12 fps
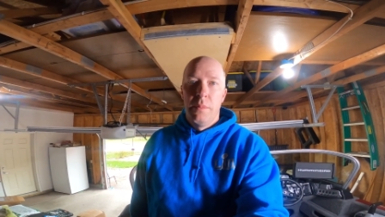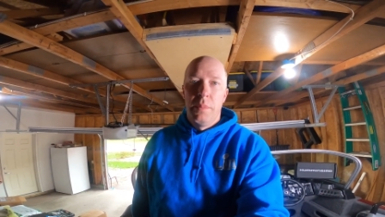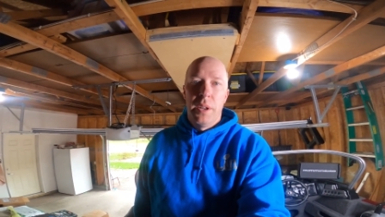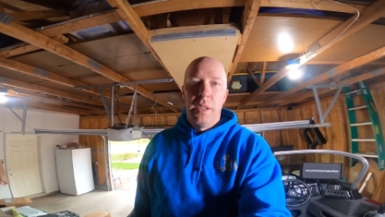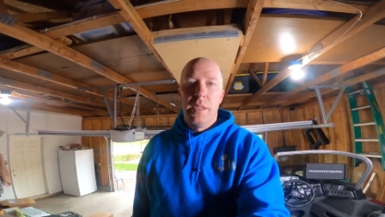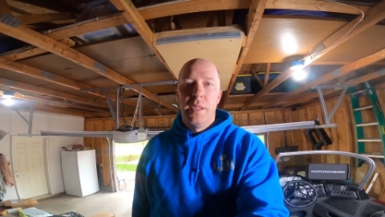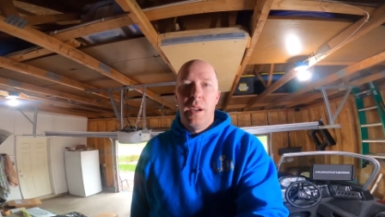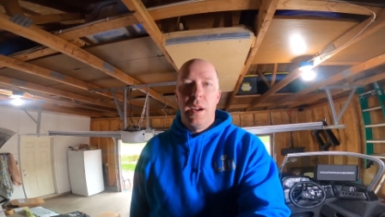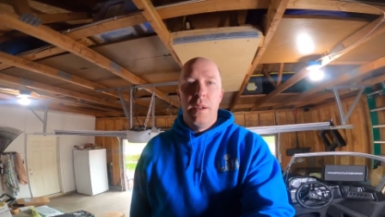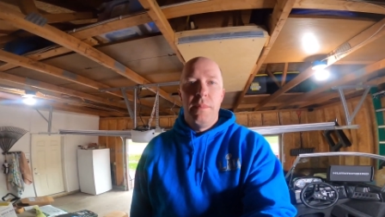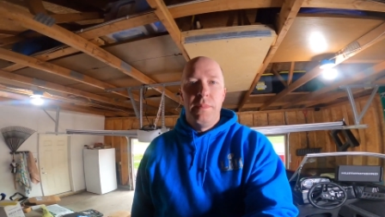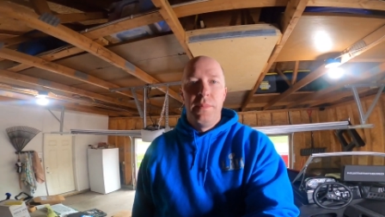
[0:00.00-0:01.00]
but
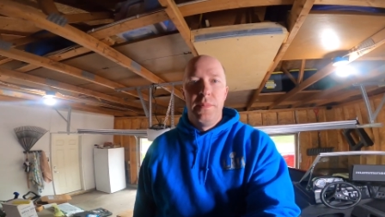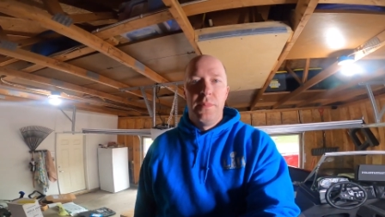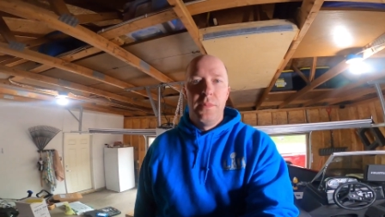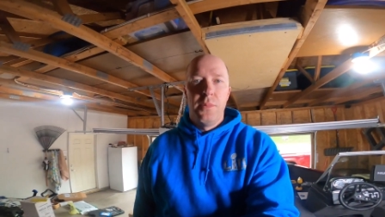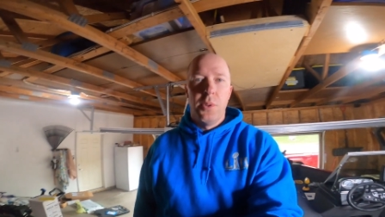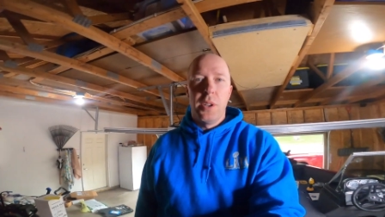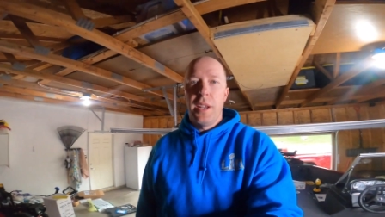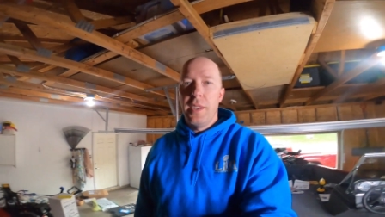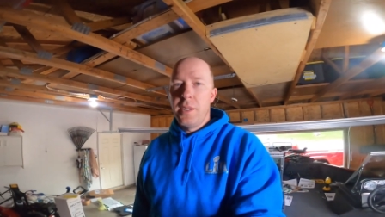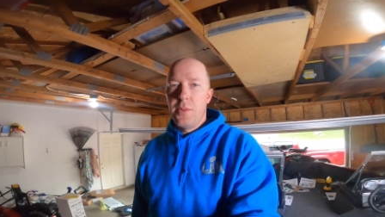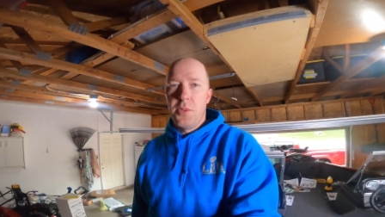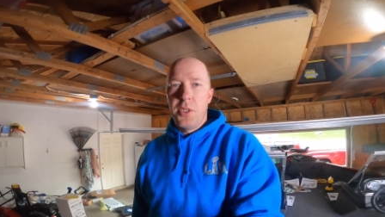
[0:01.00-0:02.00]
we're
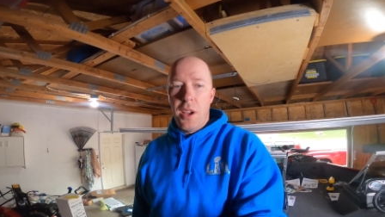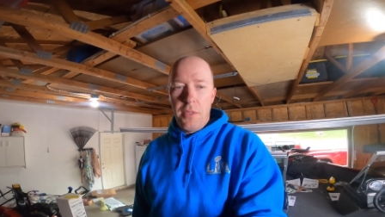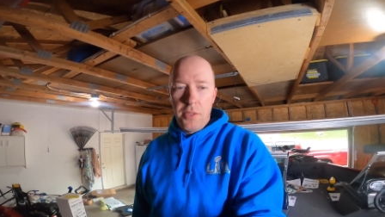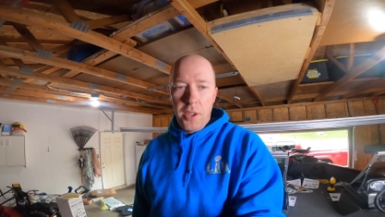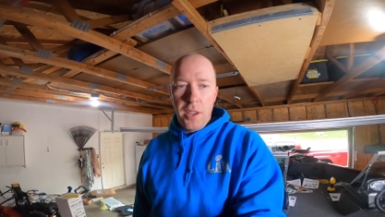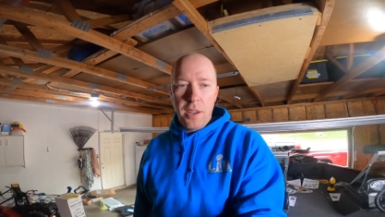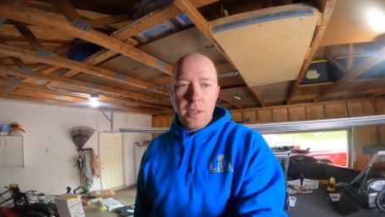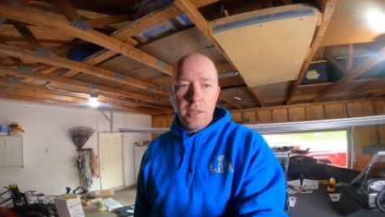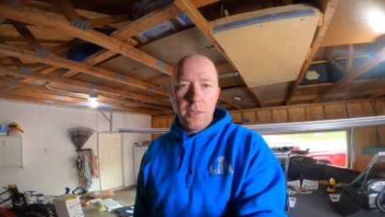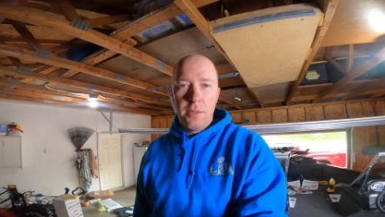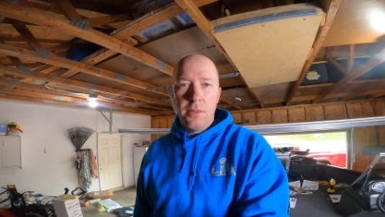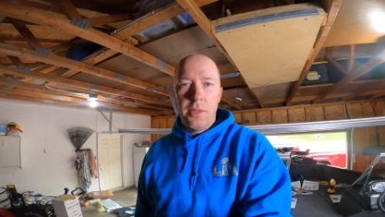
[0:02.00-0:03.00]
getting some stuff
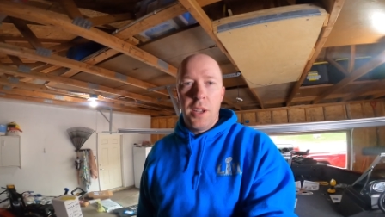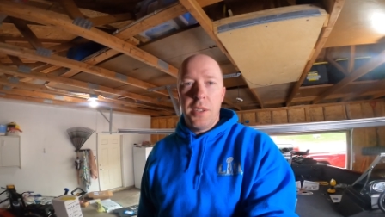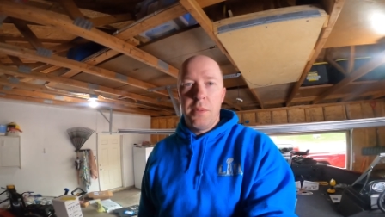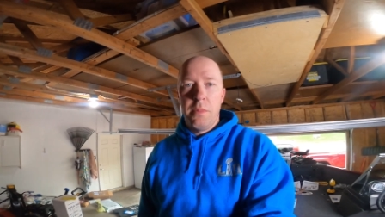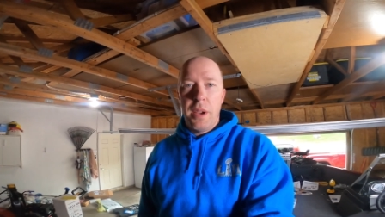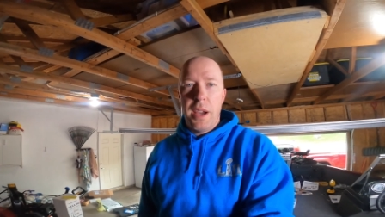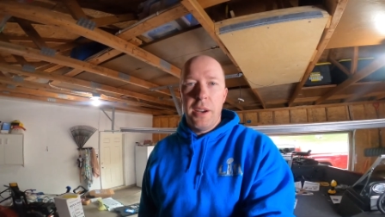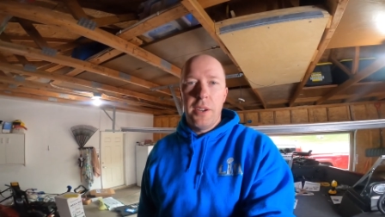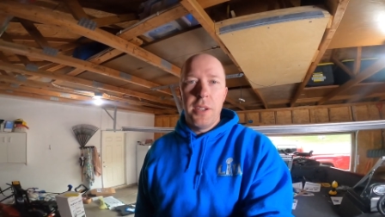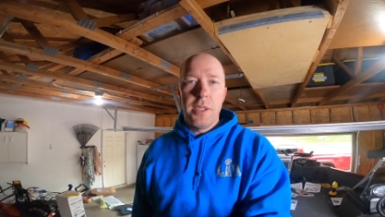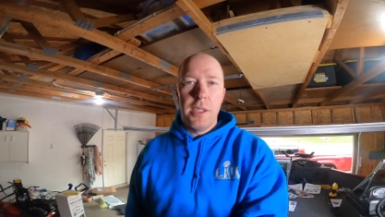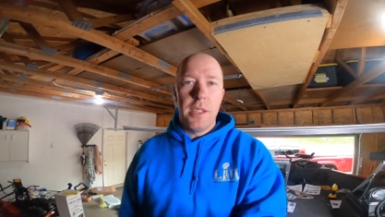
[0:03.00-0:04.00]
in. Got some
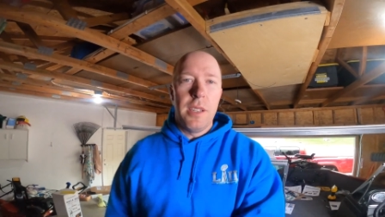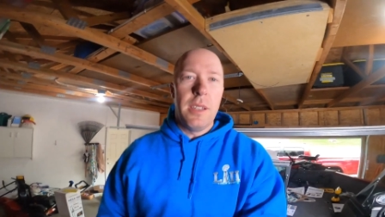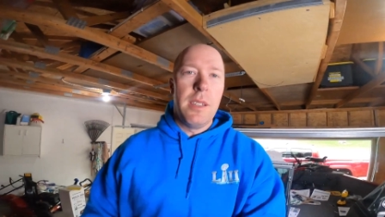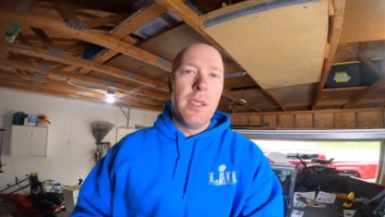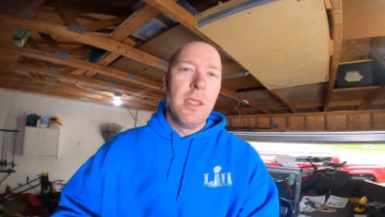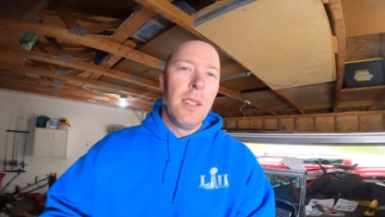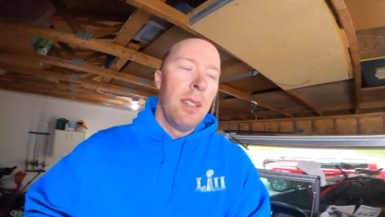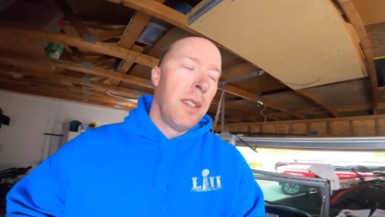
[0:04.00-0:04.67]
batteries in.